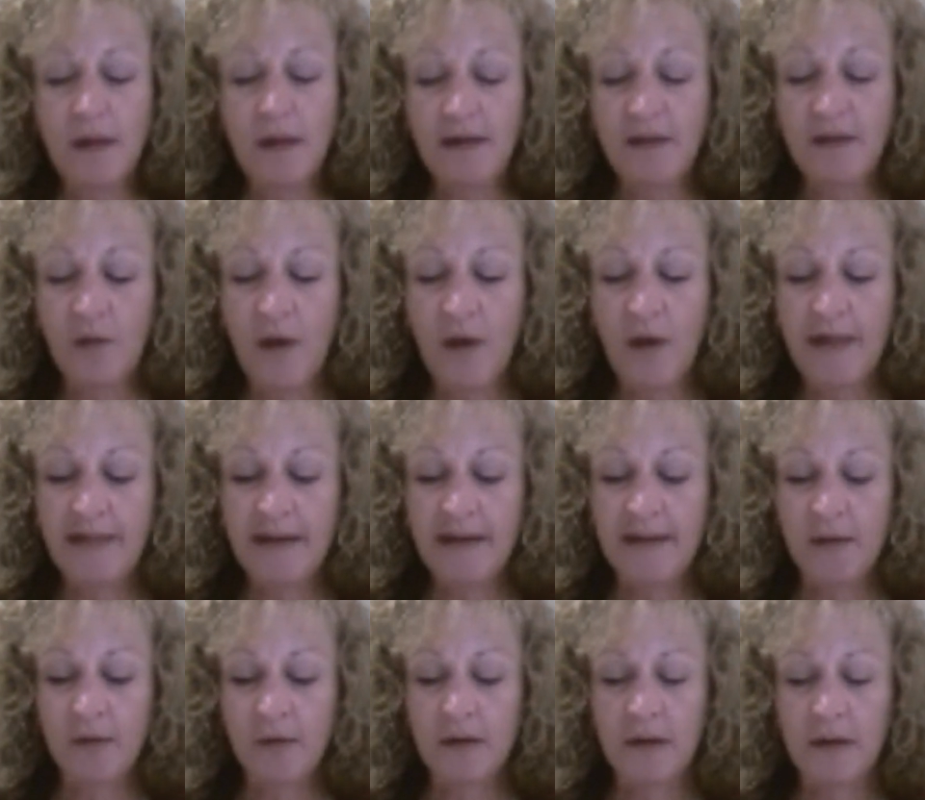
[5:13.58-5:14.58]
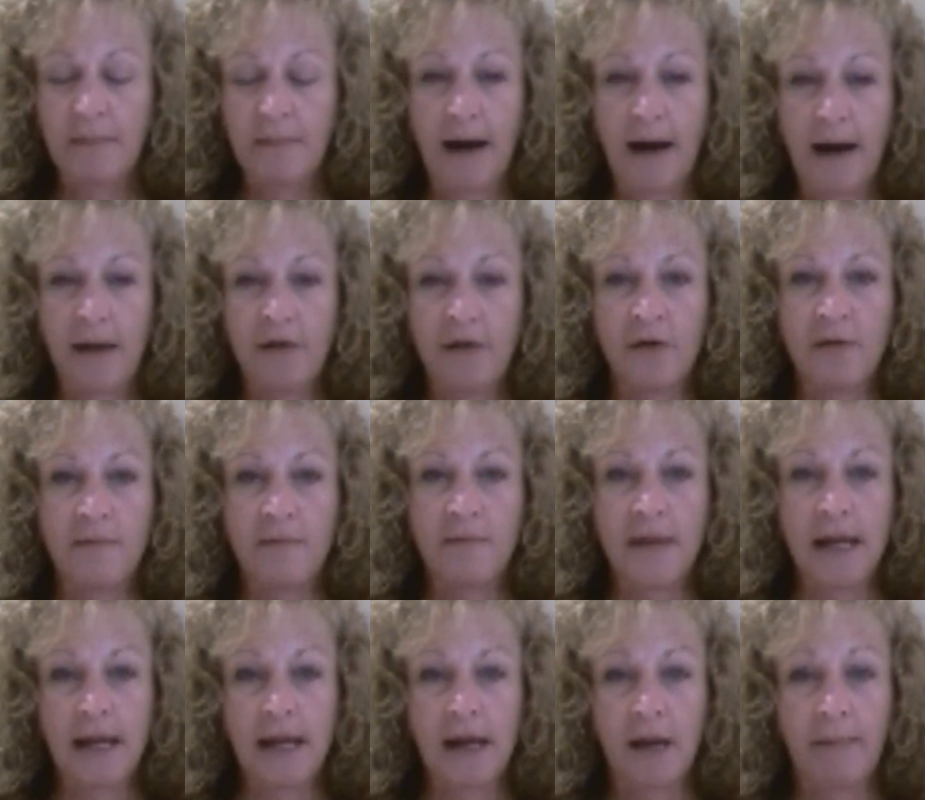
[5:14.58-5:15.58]
the one thing that really bothered
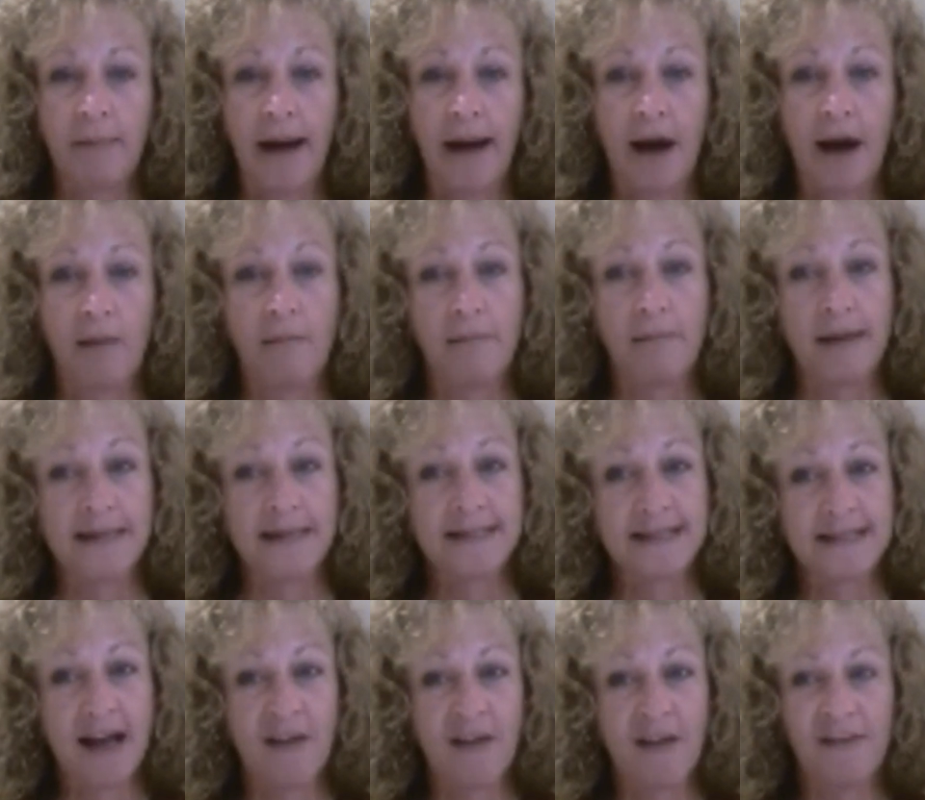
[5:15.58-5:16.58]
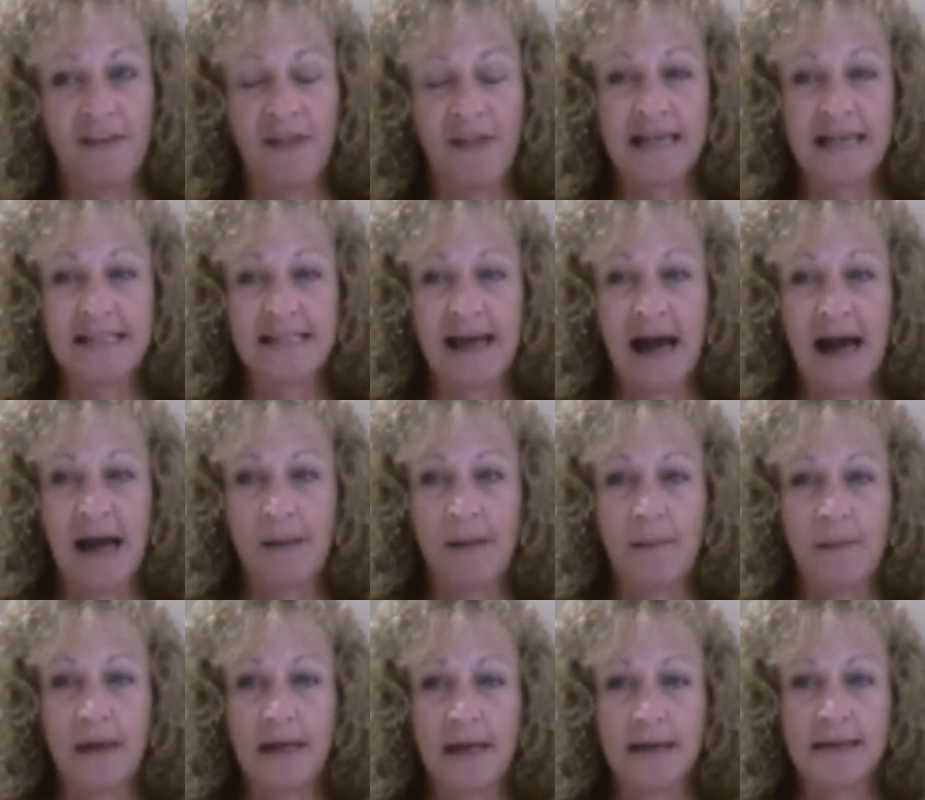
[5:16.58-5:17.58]
me about myself at that
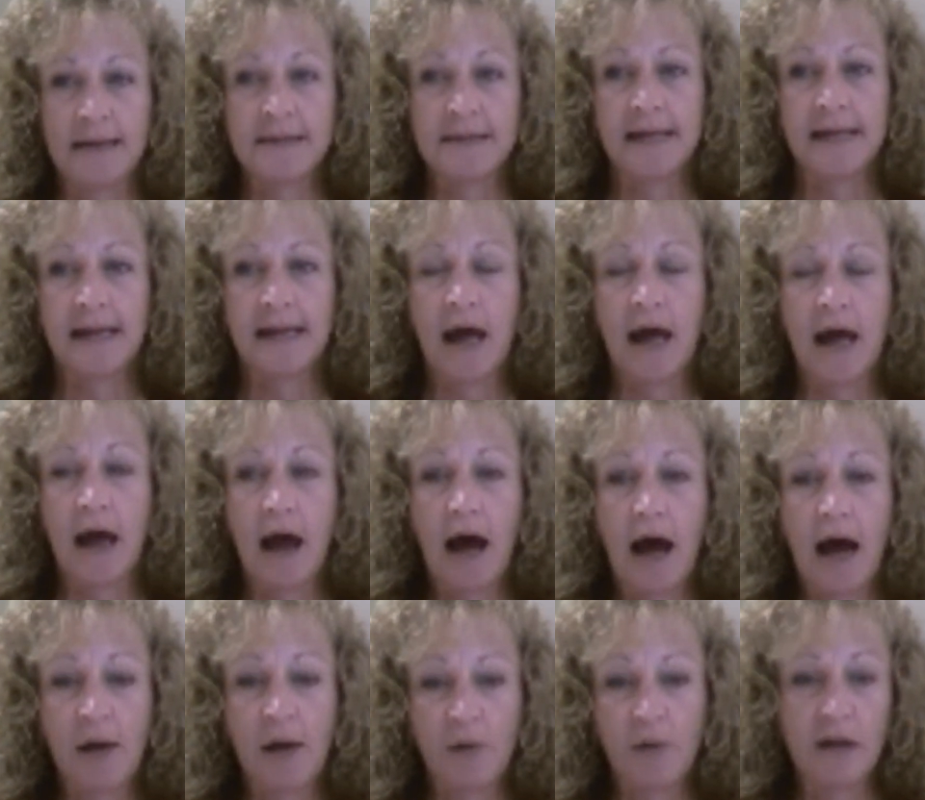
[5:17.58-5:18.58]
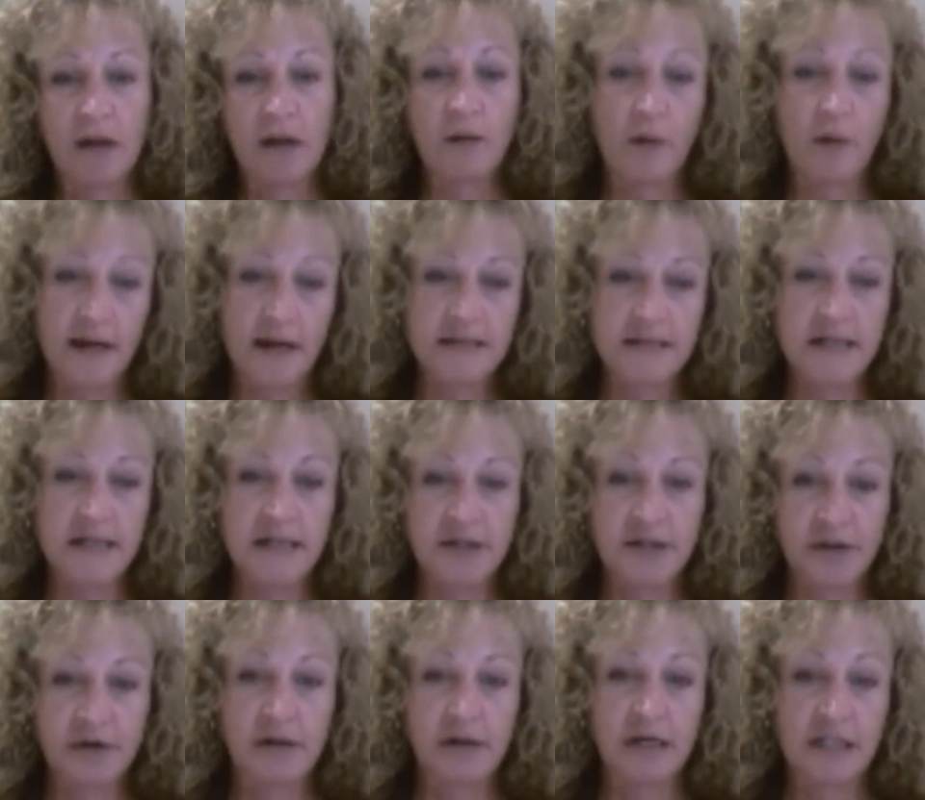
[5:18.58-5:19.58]
time is that I really was
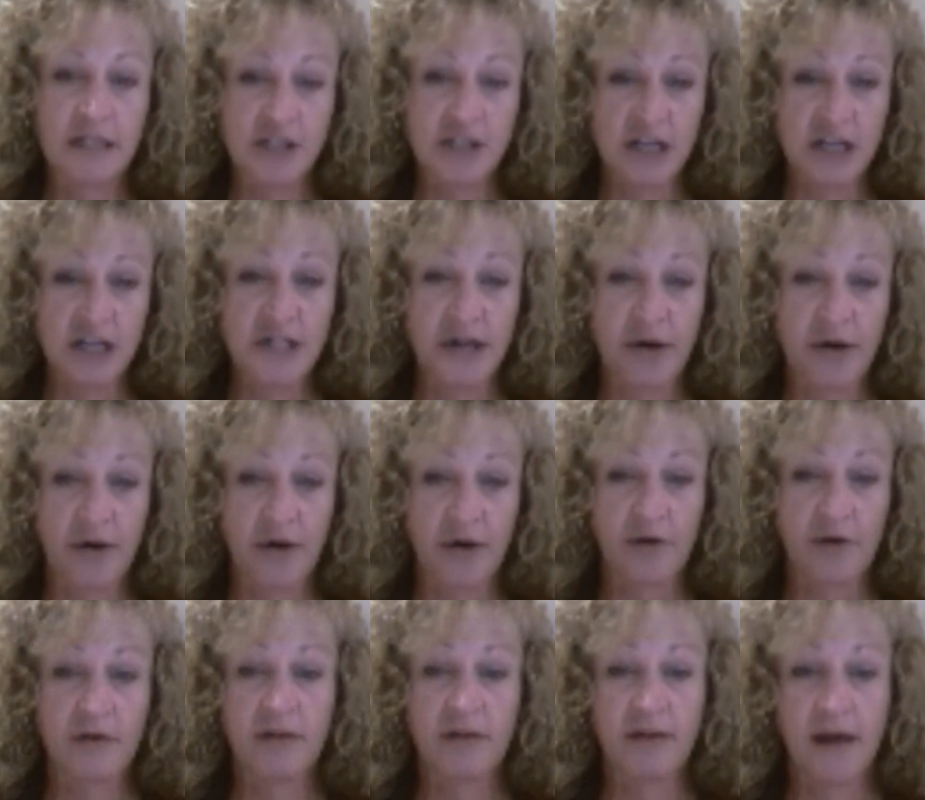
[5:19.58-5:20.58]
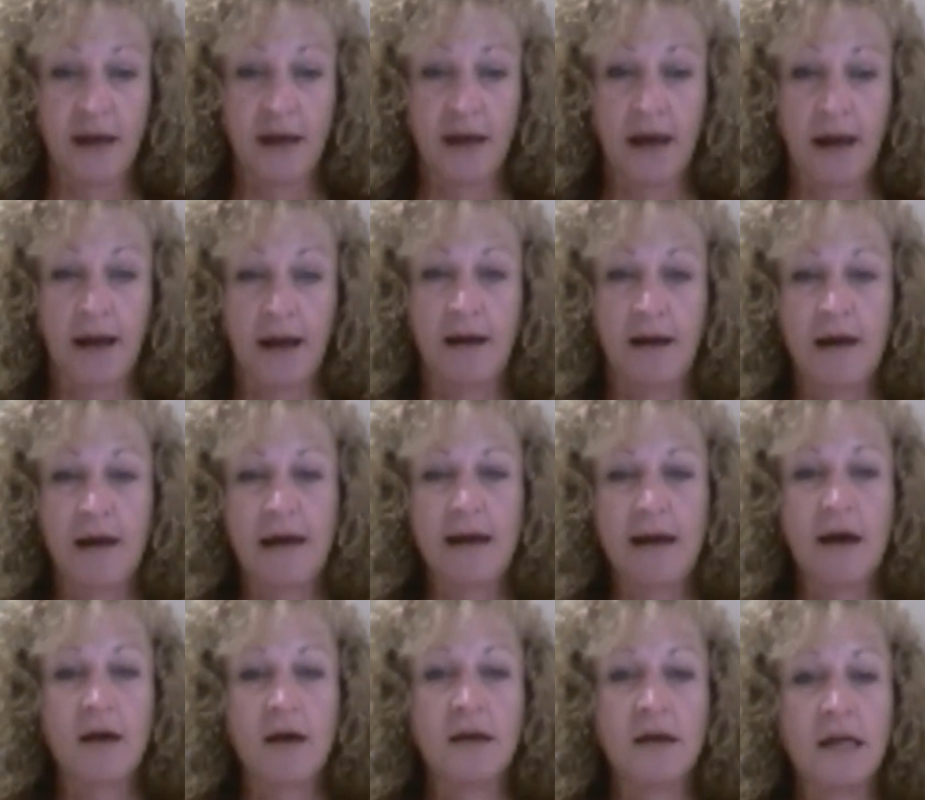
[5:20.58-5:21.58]
internally judging her, thinking,
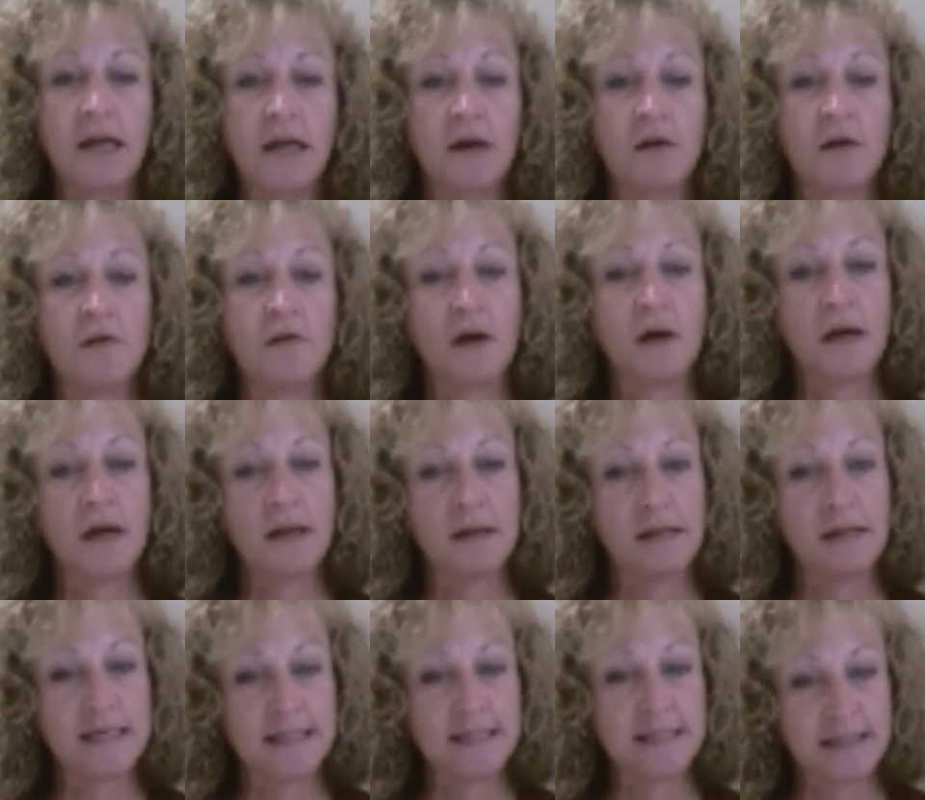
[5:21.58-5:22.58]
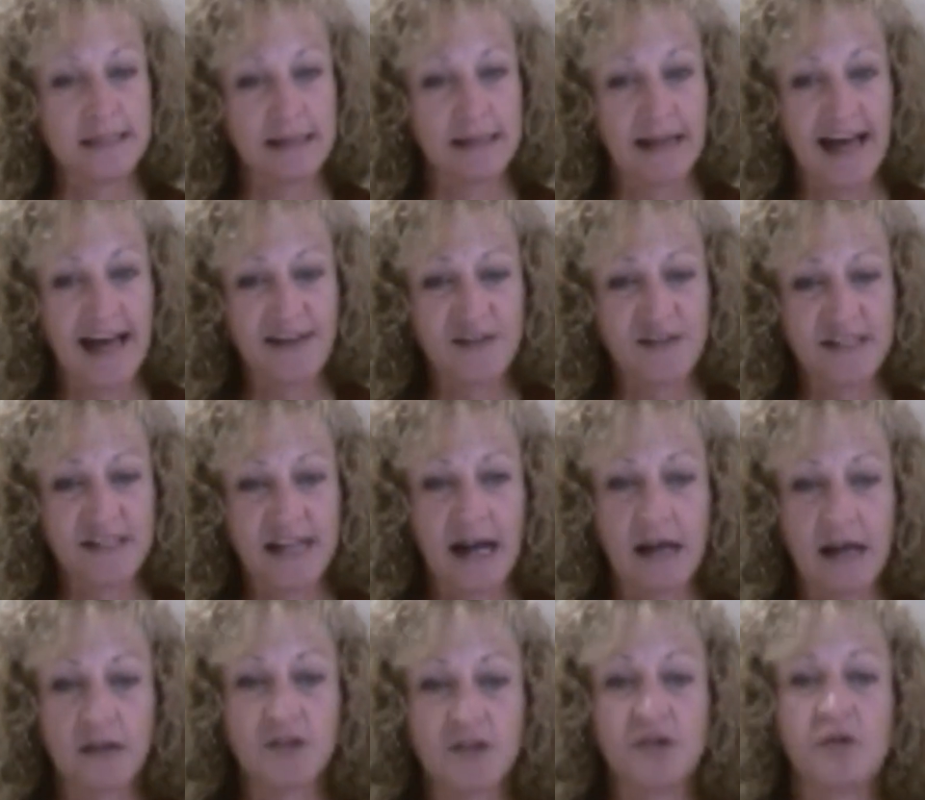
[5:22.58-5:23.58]
this is a
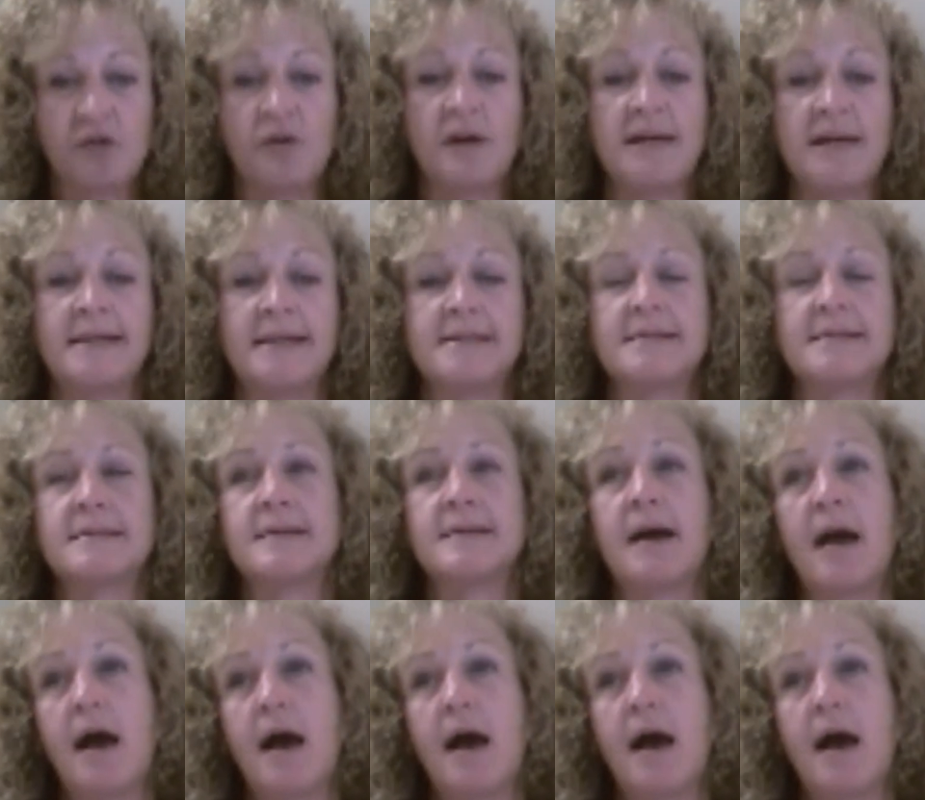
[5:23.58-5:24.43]
lifestyle choice.